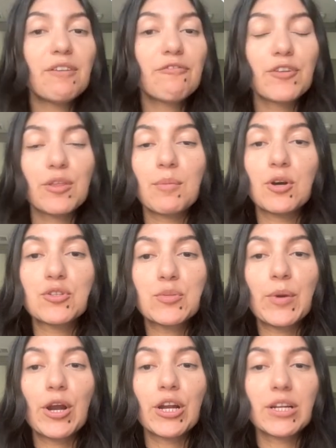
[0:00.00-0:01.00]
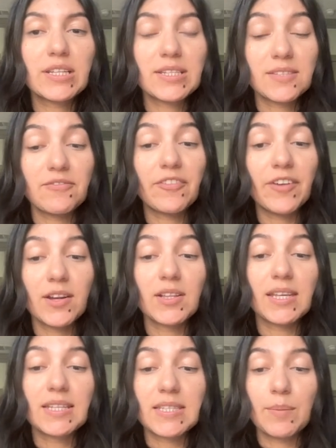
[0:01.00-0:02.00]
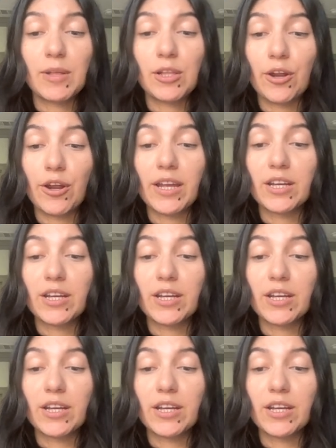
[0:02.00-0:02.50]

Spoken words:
but for the most part, it's fairly similar.